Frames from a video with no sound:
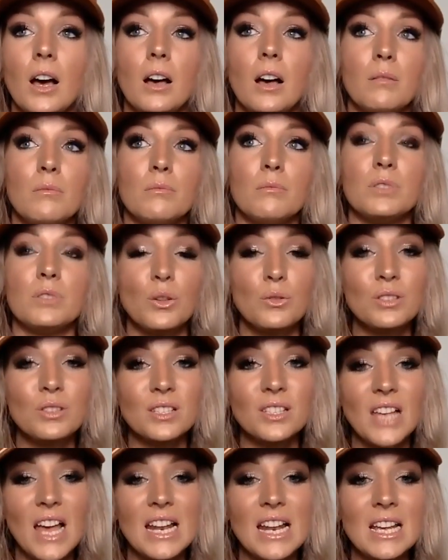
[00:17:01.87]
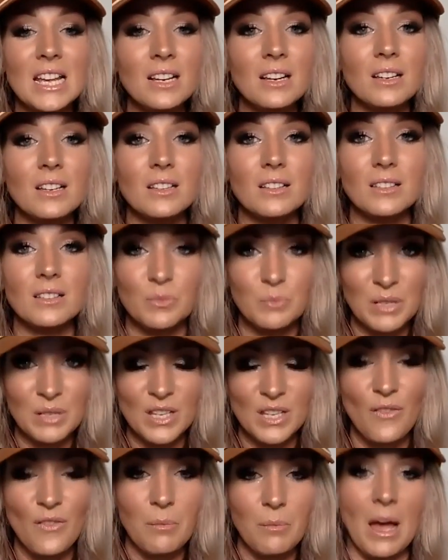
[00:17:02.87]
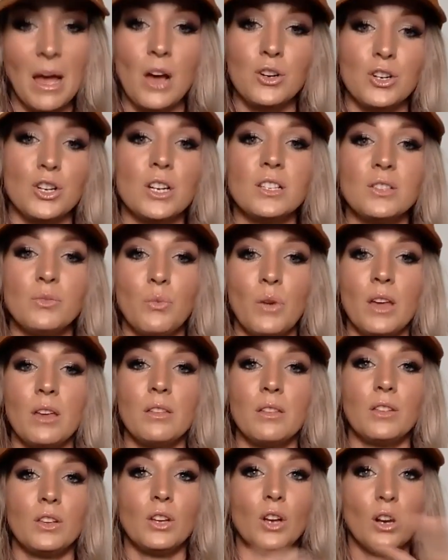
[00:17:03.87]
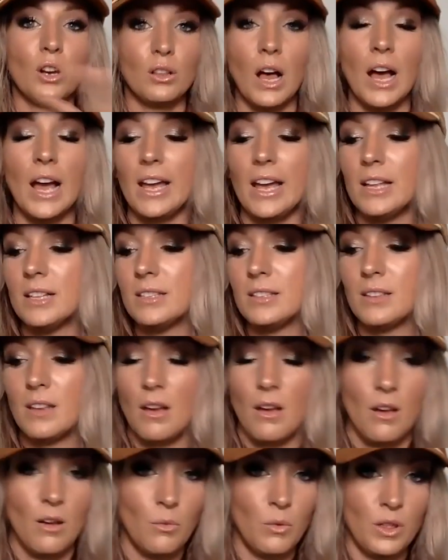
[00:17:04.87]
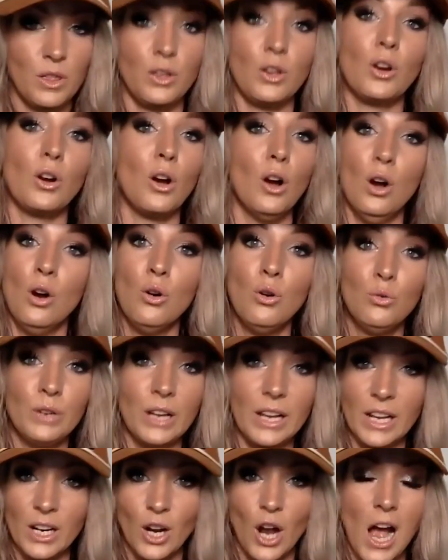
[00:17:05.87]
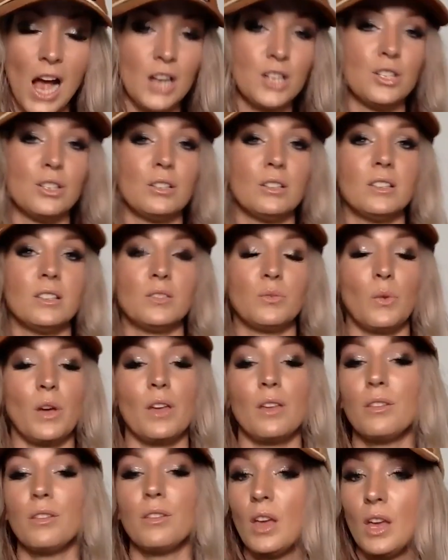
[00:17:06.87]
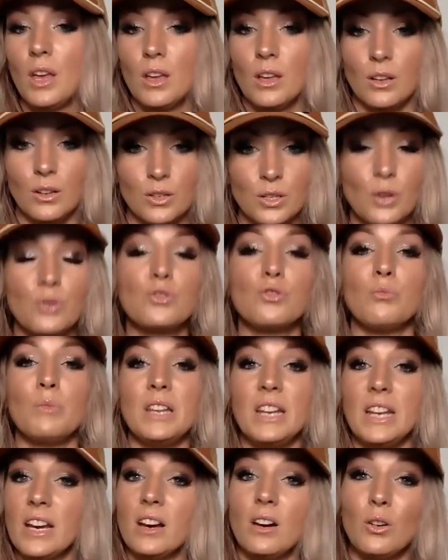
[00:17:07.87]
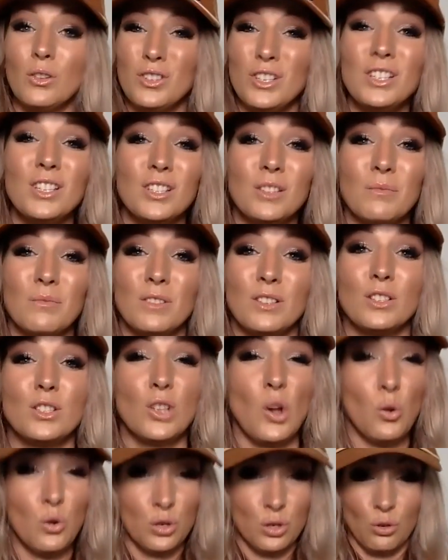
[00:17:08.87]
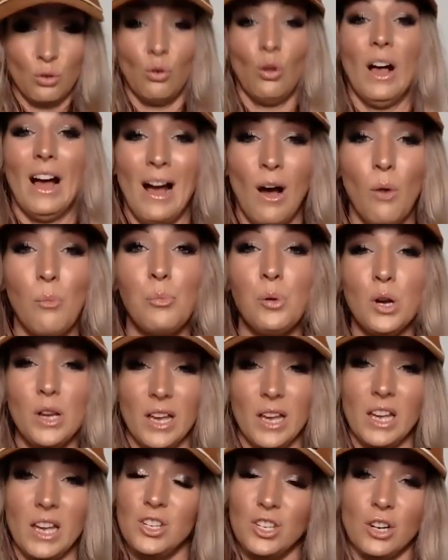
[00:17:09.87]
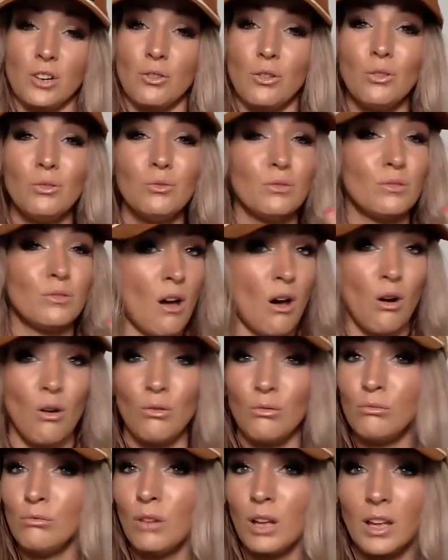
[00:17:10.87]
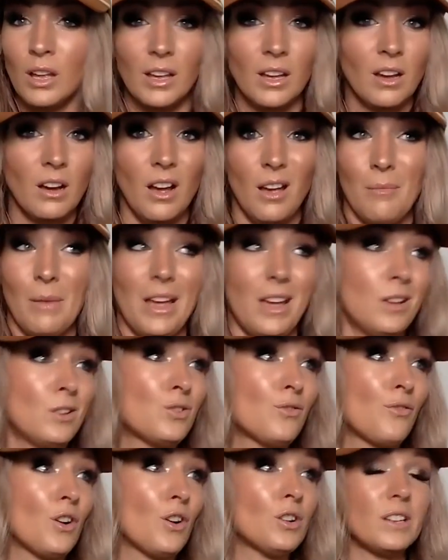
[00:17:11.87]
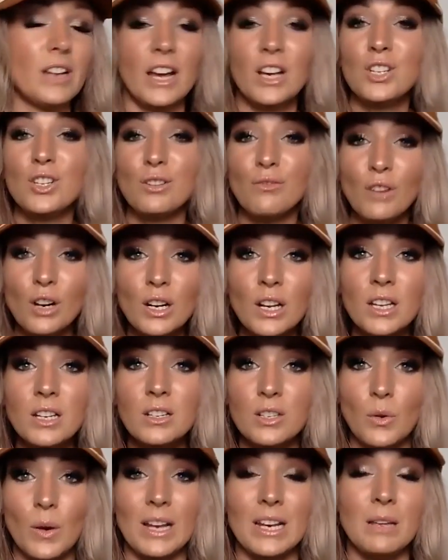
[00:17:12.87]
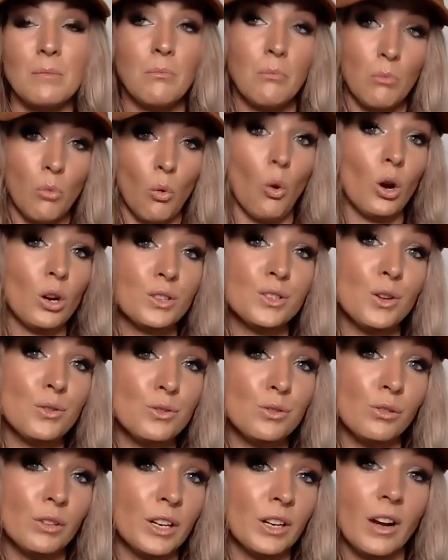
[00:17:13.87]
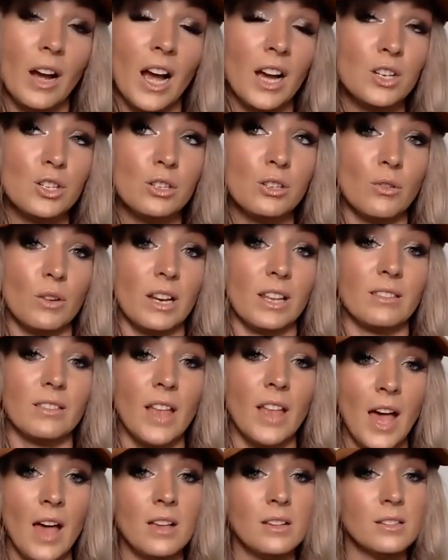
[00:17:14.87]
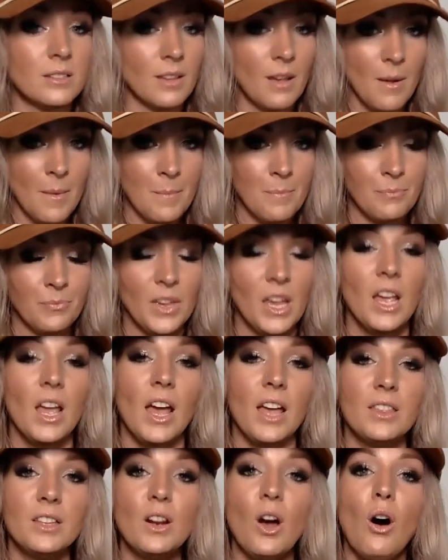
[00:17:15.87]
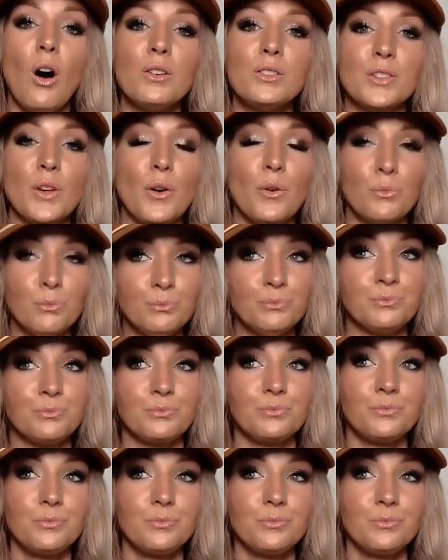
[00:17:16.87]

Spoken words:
So setting specific boundaries with your clients, with your own interactions with your social media, or just social output in general. No. Am I introverted, extroverted? Do I need more social interaction? Do I need less? And then also,